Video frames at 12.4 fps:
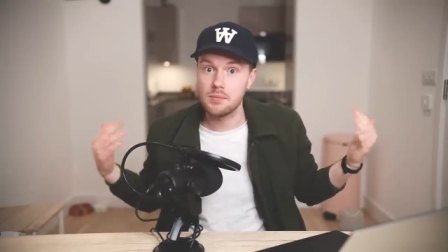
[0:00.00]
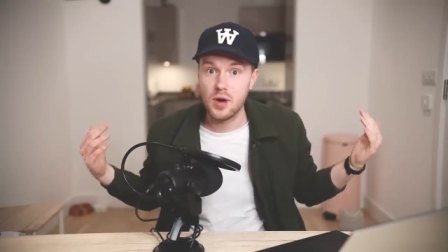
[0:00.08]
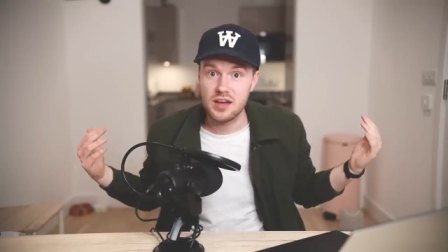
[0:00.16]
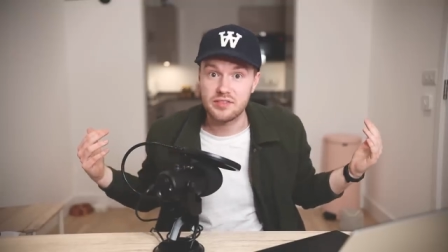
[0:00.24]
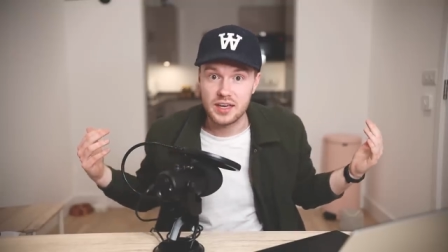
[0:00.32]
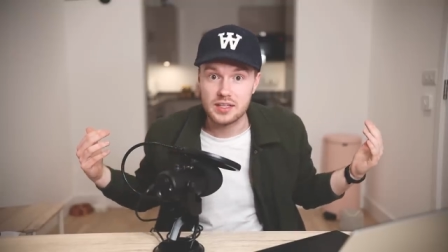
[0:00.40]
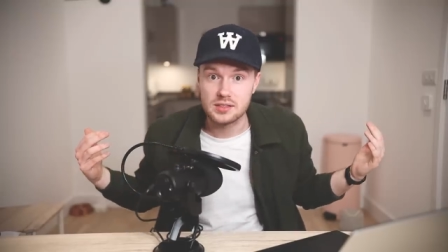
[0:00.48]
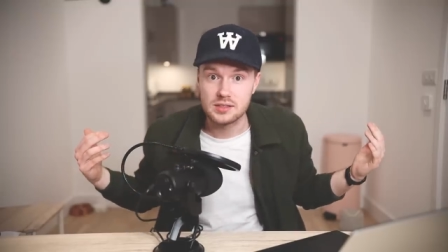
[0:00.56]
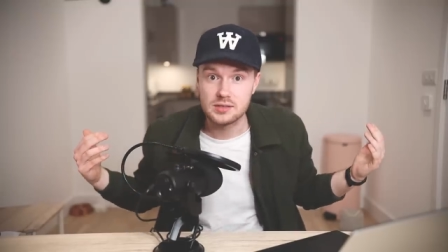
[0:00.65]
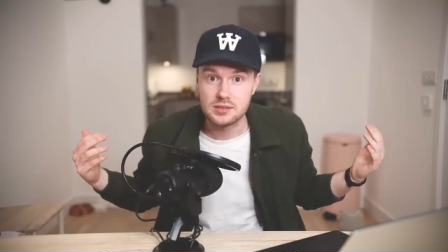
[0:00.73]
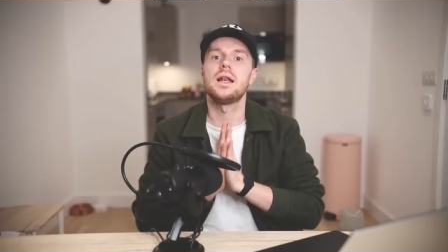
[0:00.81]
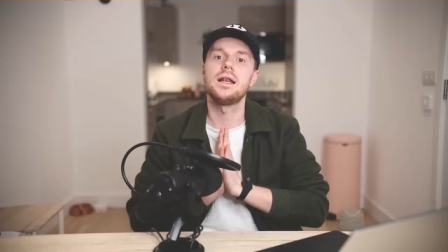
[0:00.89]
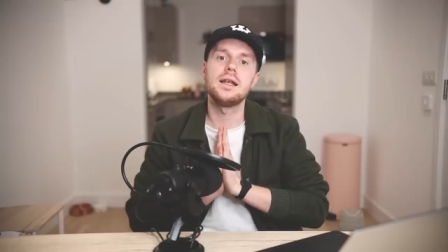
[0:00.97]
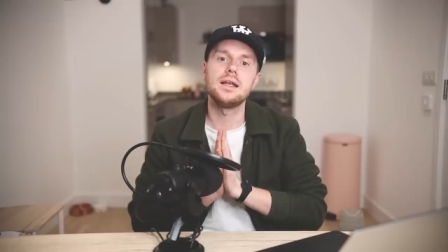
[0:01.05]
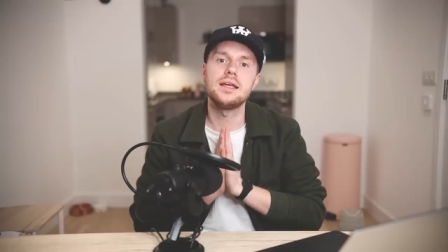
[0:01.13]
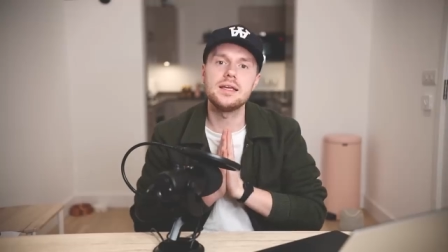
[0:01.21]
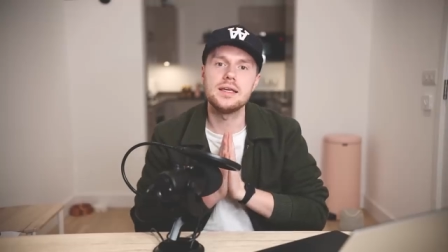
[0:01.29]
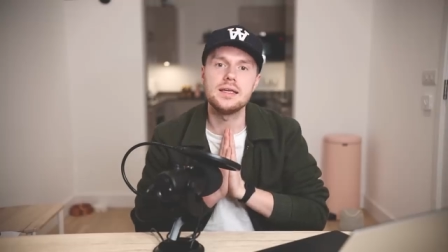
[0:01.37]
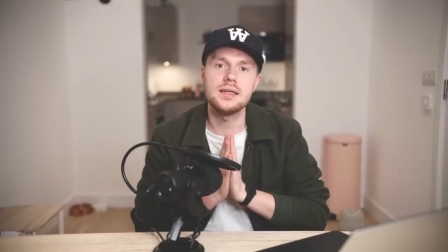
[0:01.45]
and my face.
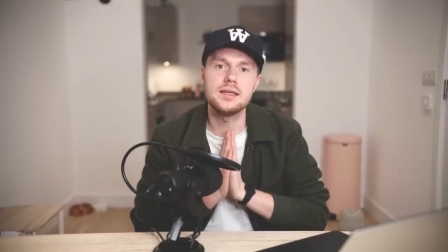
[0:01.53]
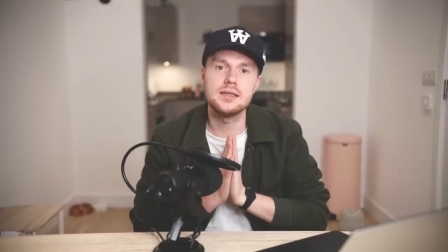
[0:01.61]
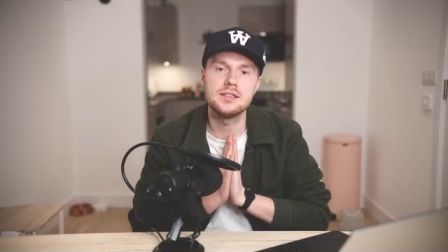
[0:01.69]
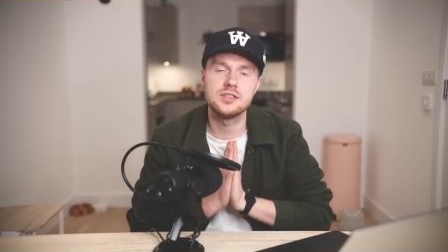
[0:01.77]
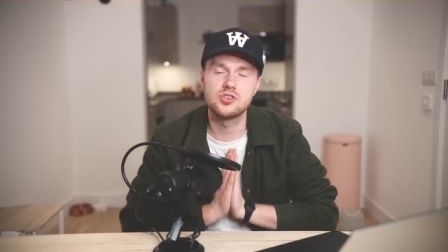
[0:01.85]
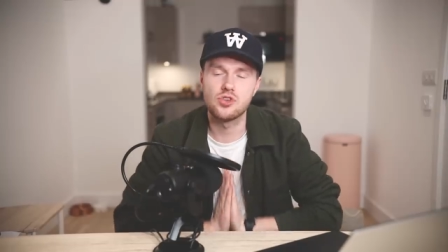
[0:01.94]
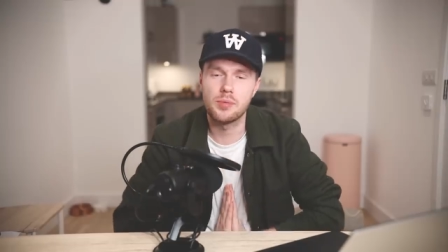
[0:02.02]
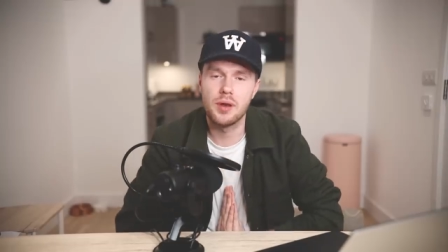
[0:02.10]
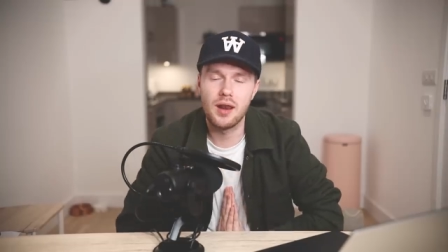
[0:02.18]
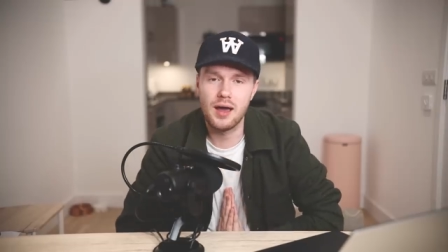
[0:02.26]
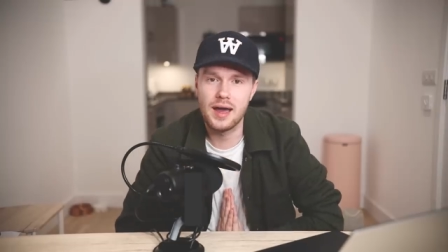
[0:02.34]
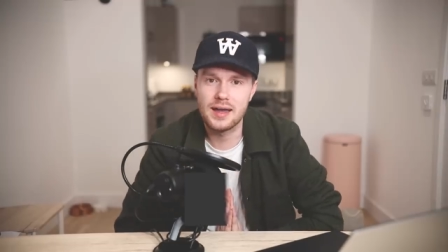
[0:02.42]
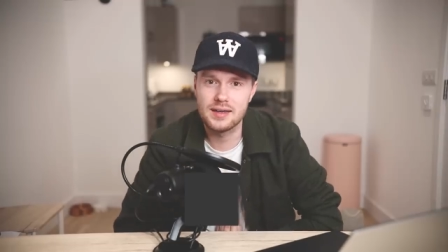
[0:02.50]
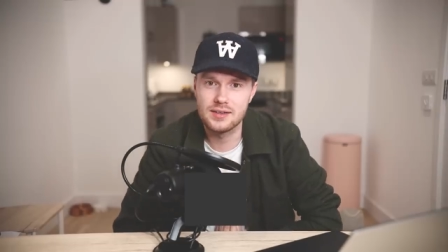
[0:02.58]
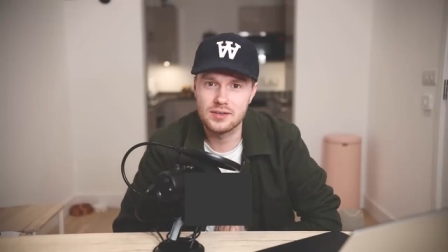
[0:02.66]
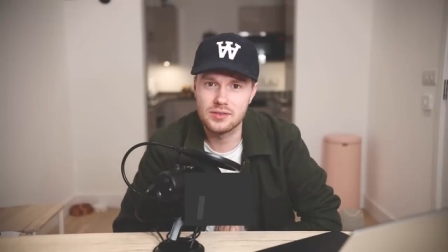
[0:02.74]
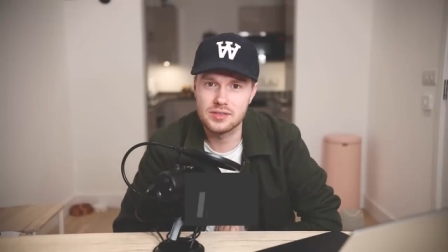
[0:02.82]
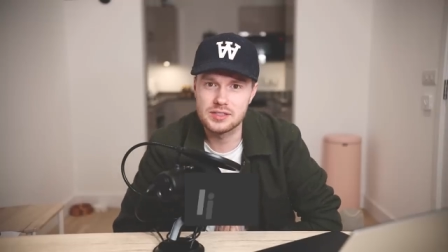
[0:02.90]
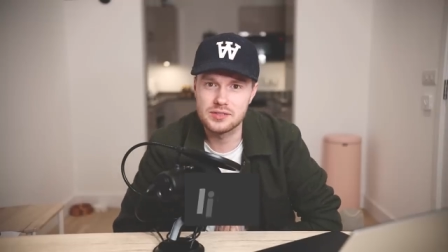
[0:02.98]
Please drop a
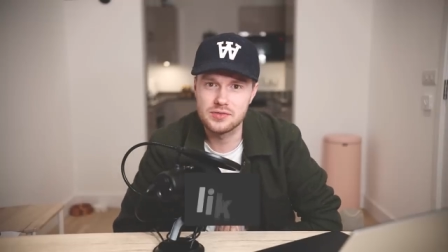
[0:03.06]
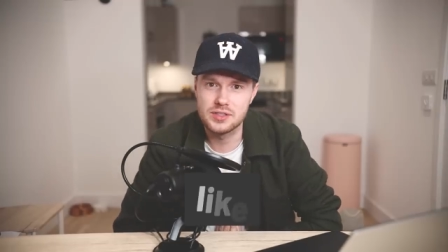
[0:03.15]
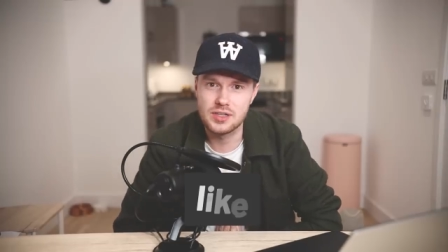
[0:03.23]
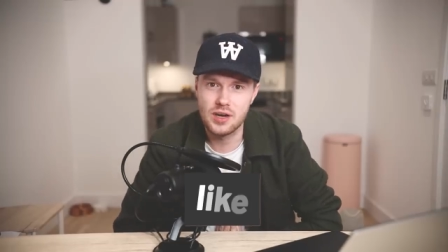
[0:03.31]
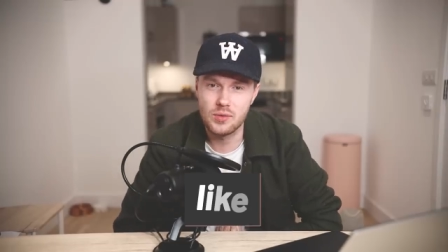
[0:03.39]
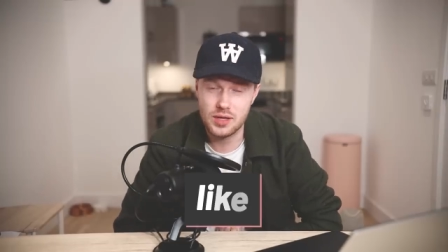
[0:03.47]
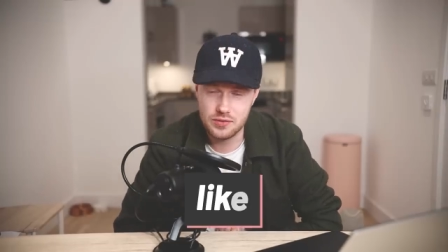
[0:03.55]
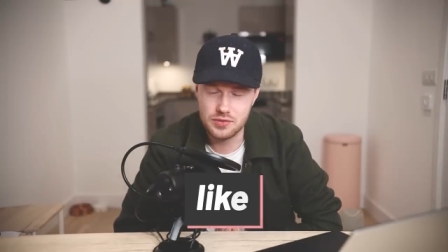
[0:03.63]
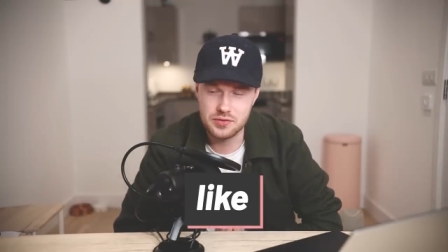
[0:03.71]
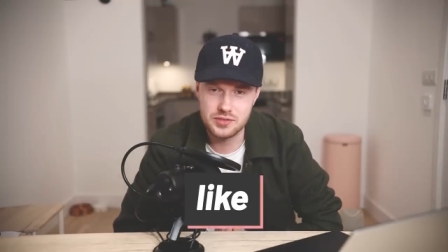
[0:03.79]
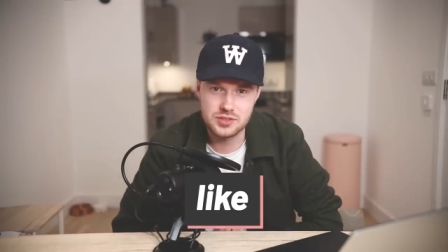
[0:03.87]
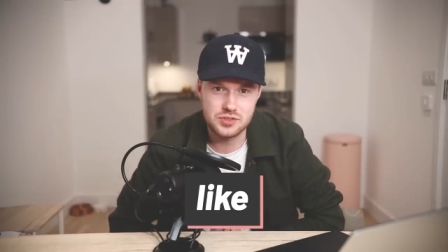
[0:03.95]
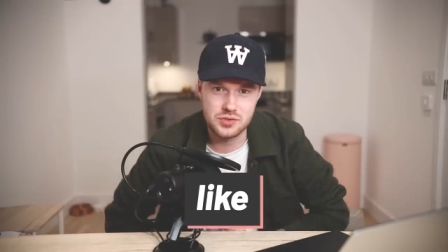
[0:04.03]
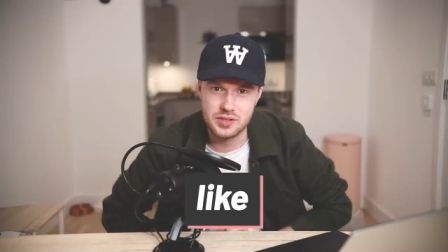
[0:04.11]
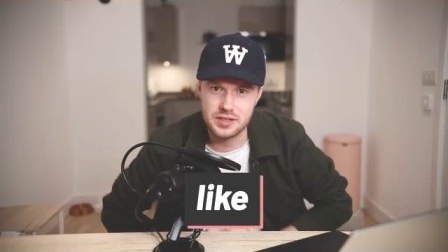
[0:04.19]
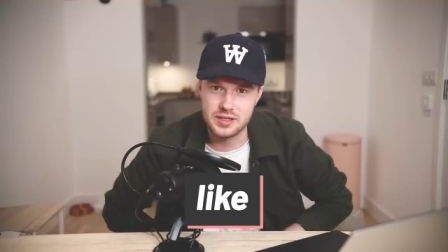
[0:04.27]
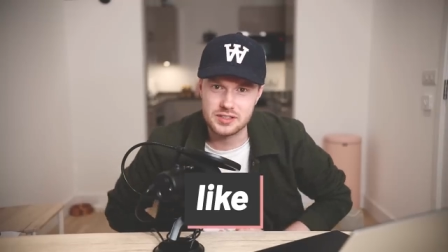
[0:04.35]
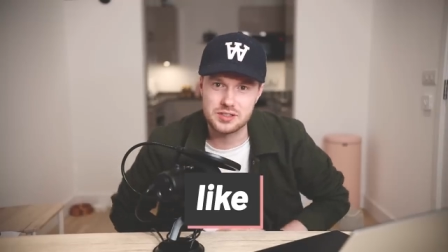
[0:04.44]
like on this video if you've enjoyed it.